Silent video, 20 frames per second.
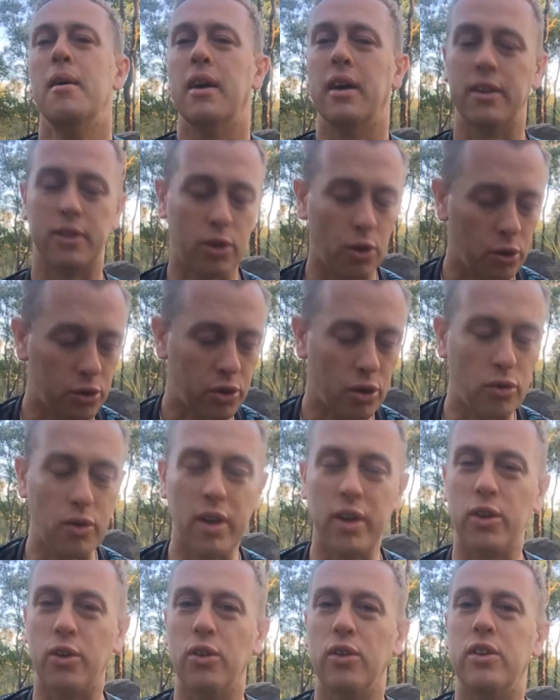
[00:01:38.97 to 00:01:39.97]
It's also
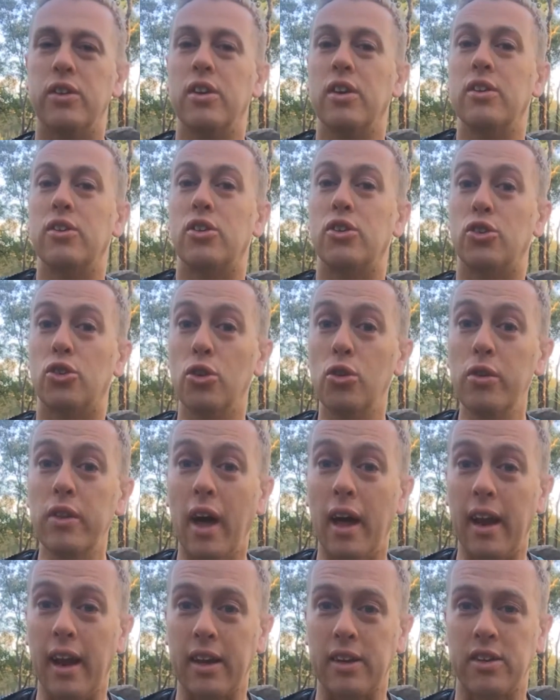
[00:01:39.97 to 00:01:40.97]
really good to do
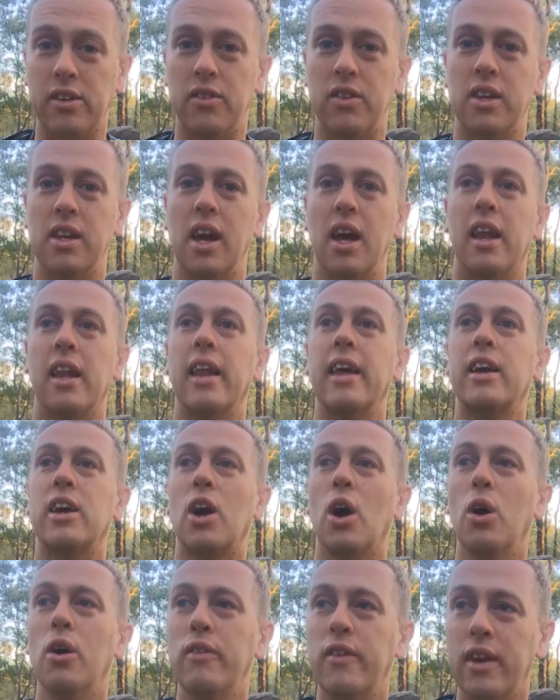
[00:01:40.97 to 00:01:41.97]
that activity and let
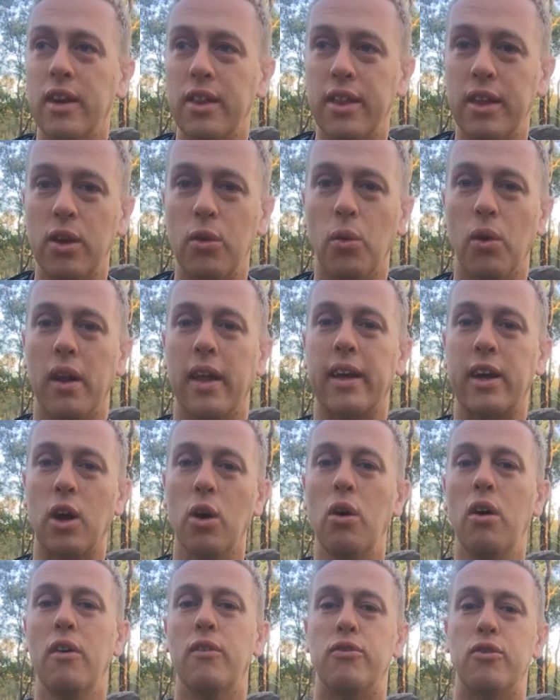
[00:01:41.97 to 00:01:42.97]
go of anything you want to let
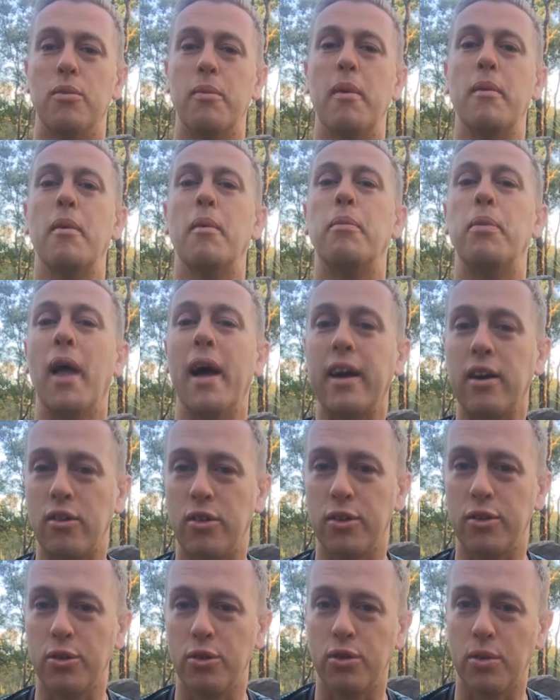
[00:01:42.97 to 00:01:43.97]
go of. Remember, black
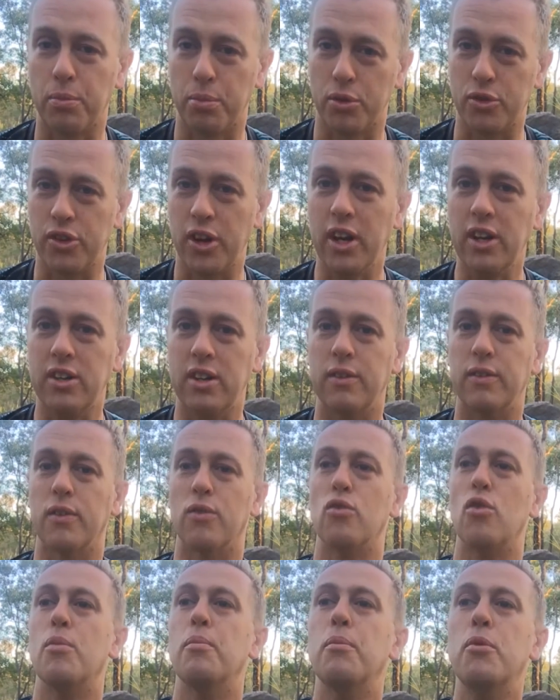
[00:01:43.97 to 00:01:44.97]
crystals are protective
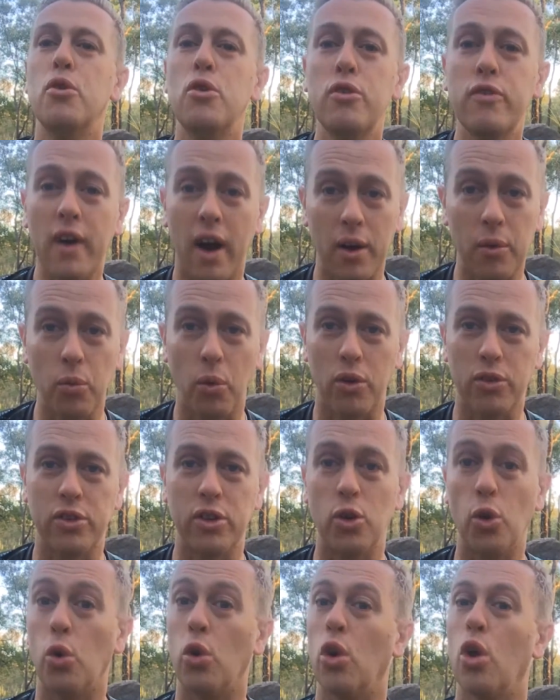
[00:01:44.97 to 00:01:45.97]
and remove
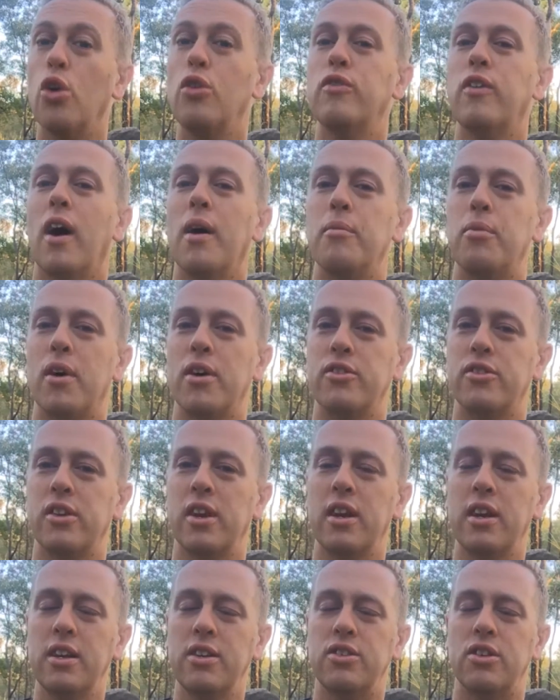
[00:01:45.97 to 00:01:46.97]
unwanted or low vibration
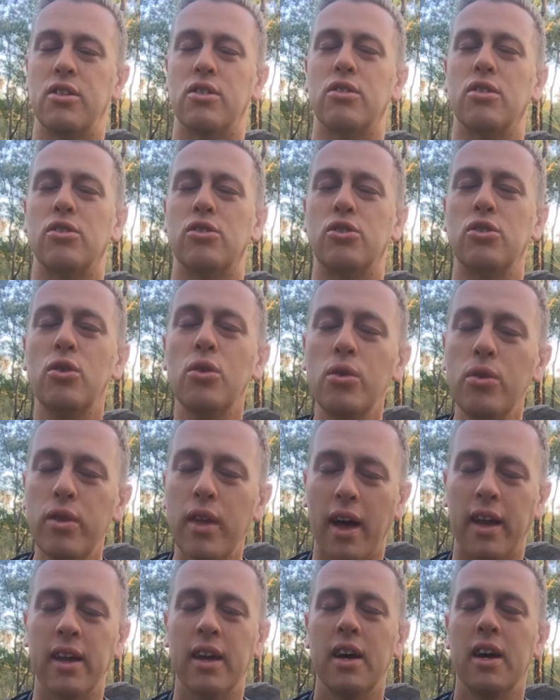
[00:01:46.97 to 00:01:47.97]
energies. So do
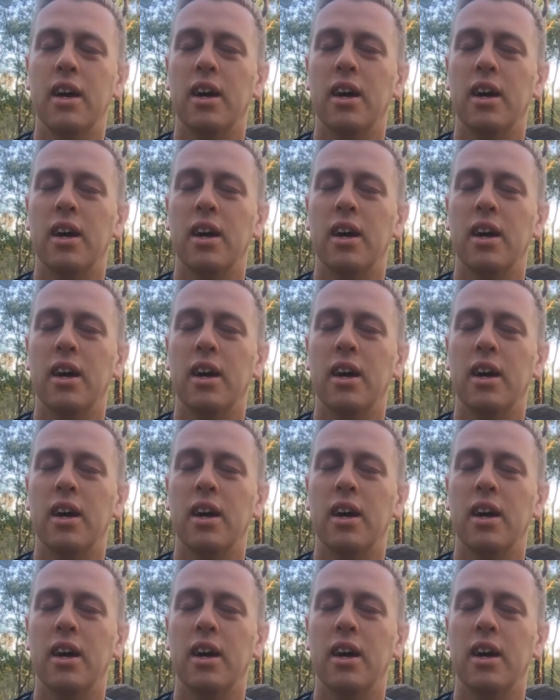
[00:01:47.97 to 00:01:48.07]
that.